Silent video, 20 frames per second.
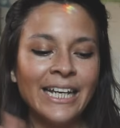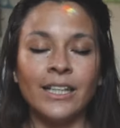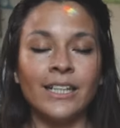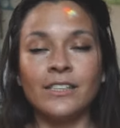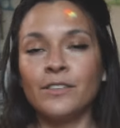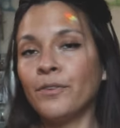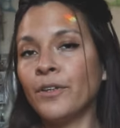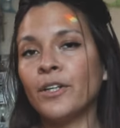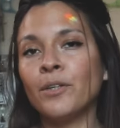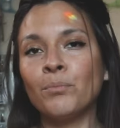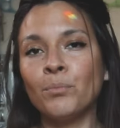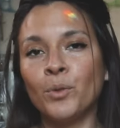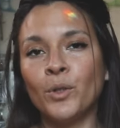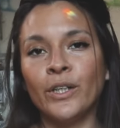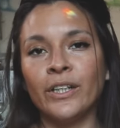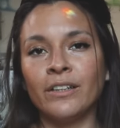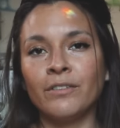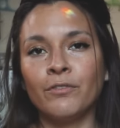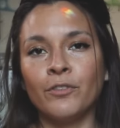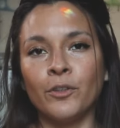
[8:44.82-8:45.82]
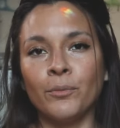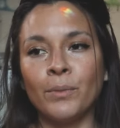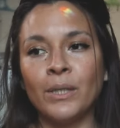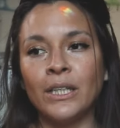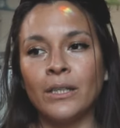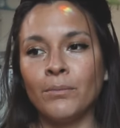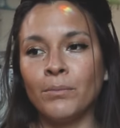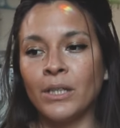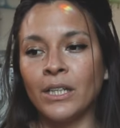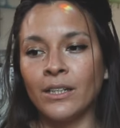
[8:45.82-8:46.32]
That's very important for
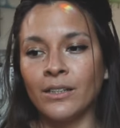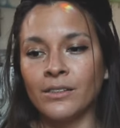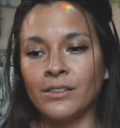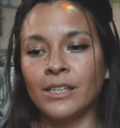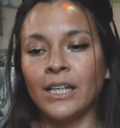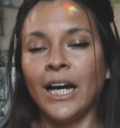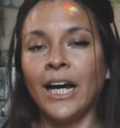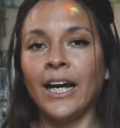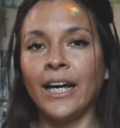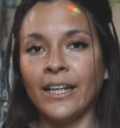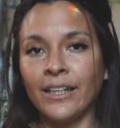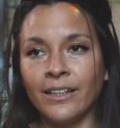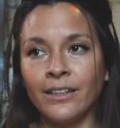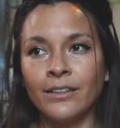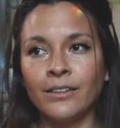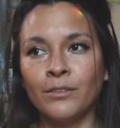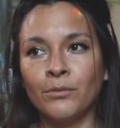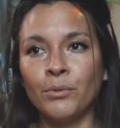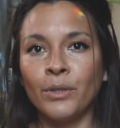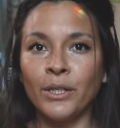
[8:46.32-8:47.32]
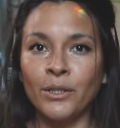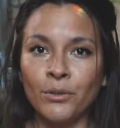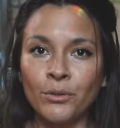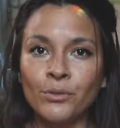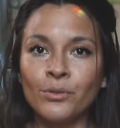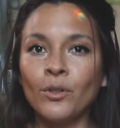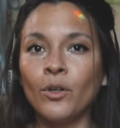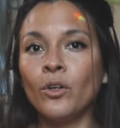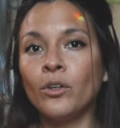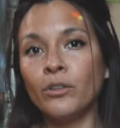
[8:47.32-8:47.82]
me because I
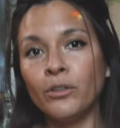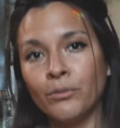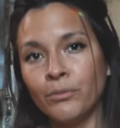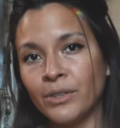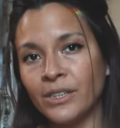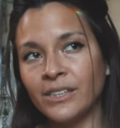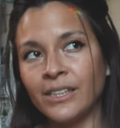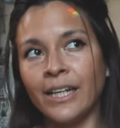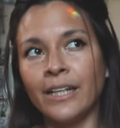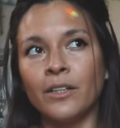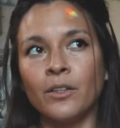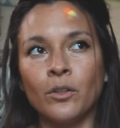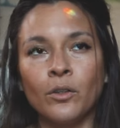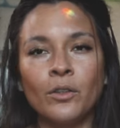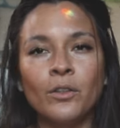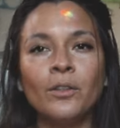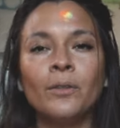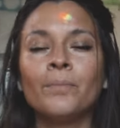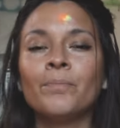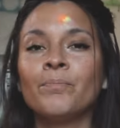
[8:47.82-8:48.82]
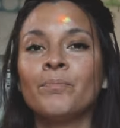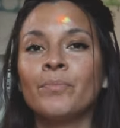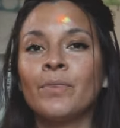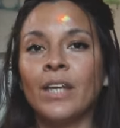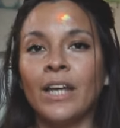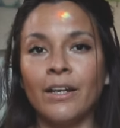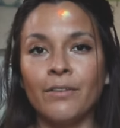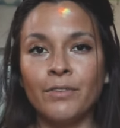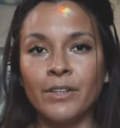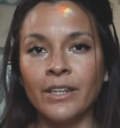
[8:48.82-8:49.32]
reuse or recycle
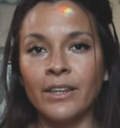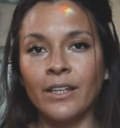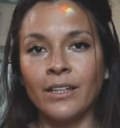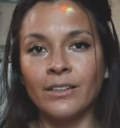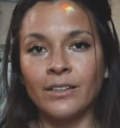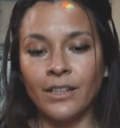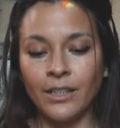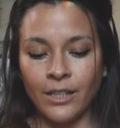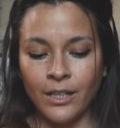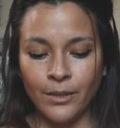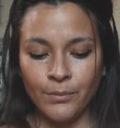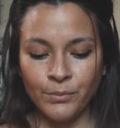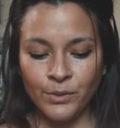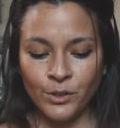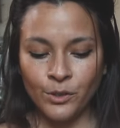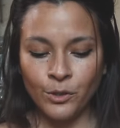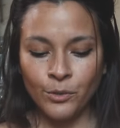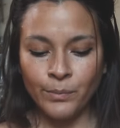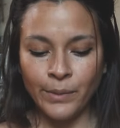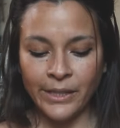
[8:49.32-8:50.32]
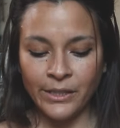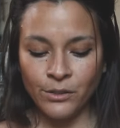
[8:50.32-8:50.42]
everything that comes to my